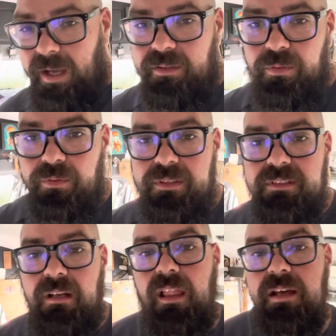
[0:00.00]
a tool that's
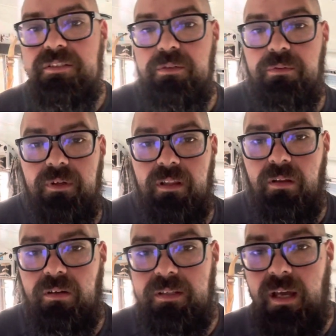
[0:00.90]
going to last you a really
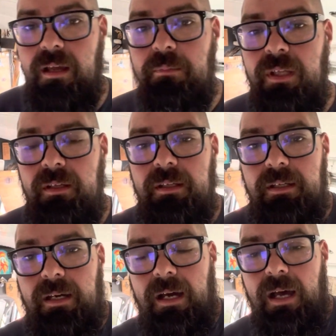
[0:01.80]
long time,
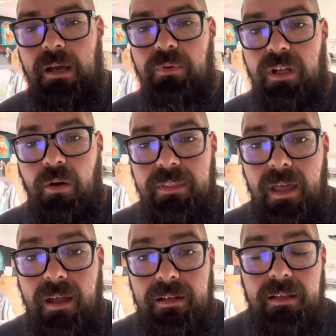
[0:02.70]
I would go with
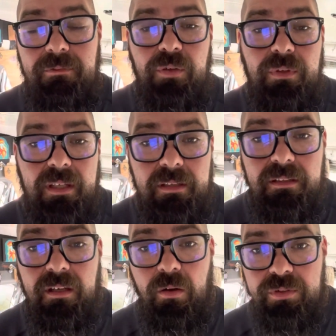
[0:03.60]
that. If you need
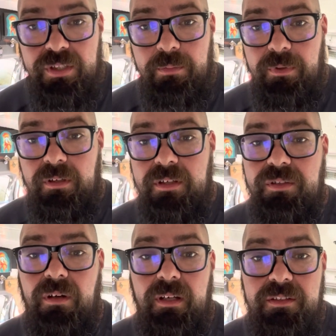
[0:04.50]
to go cheaper because
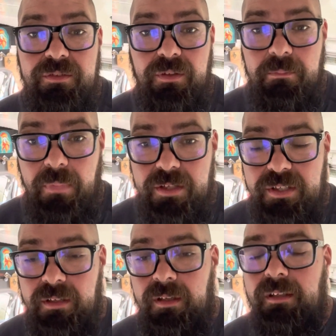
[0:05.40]
you're on an extreme
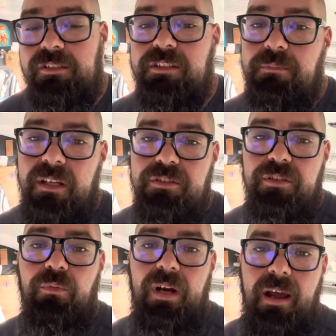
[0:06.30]
budget, just make
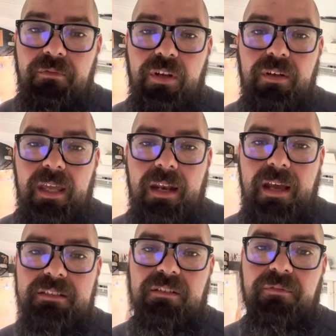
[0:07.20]
sure whatever you get
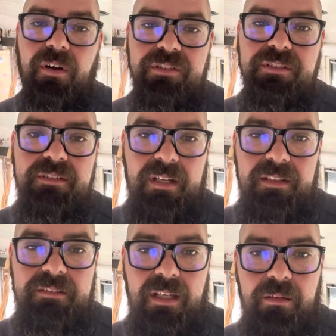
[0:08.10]
has the functions that I
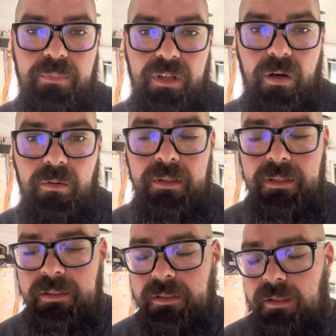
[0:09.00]
stated below.
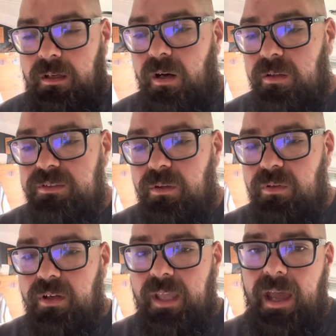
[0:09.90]
Also
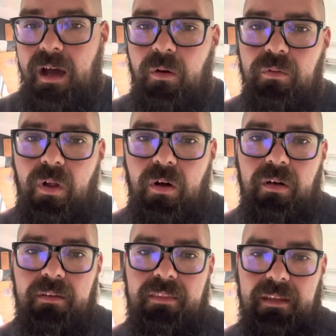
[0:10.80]
look at how
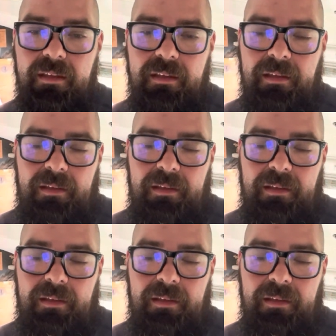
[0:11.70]
long the